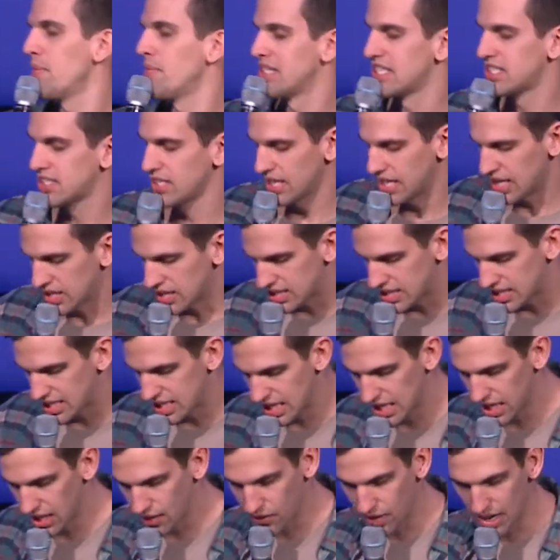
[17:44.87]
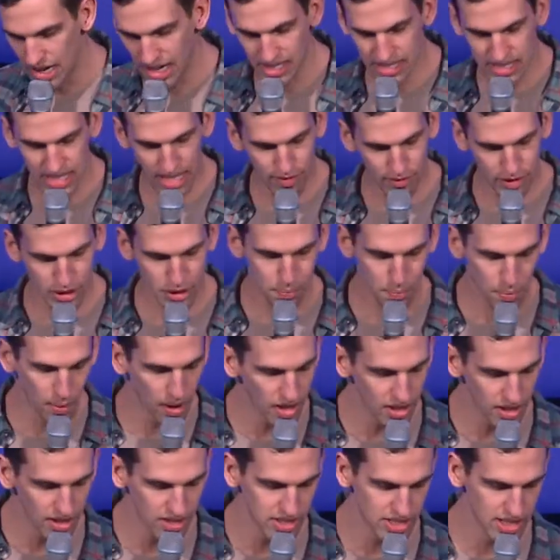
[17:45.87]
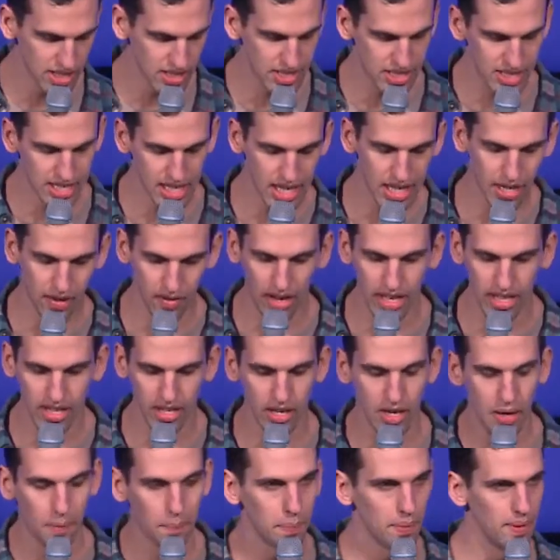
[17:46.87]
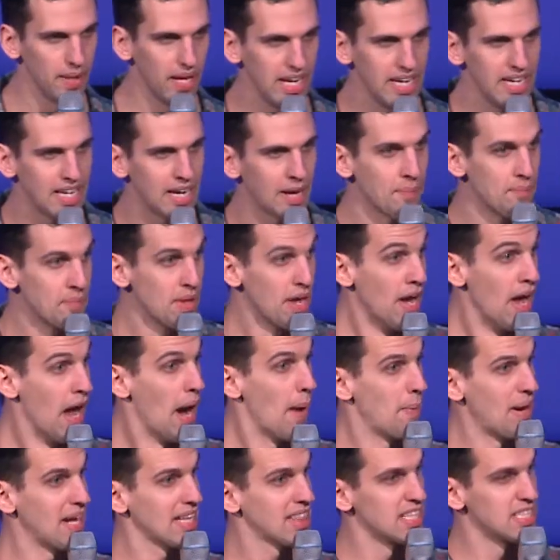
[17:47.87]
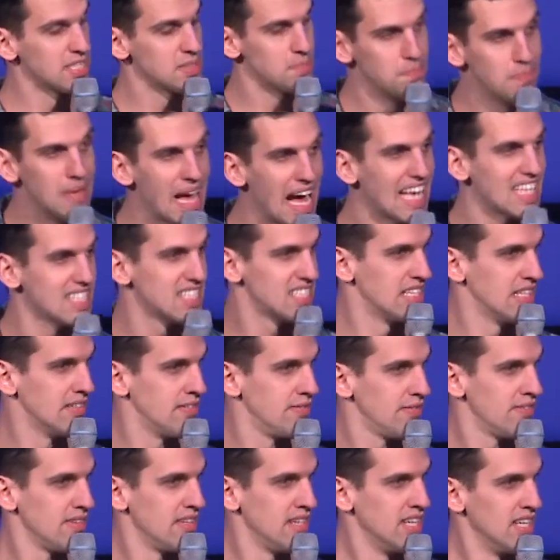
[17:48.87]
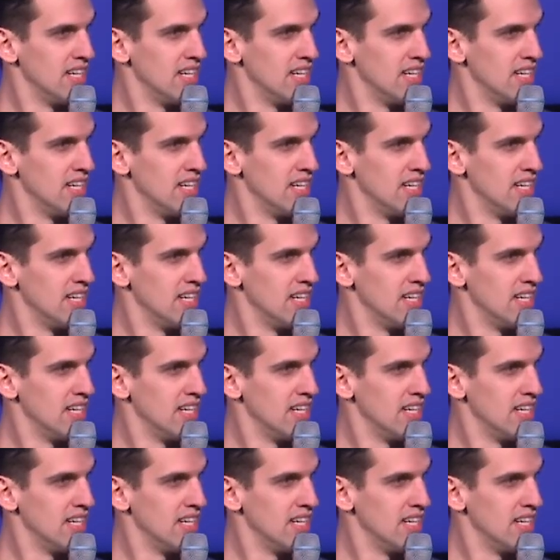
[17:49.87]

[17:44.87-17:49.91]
And so they're sitting around, David's brothers, they're sitting around, they're complaining about this massive,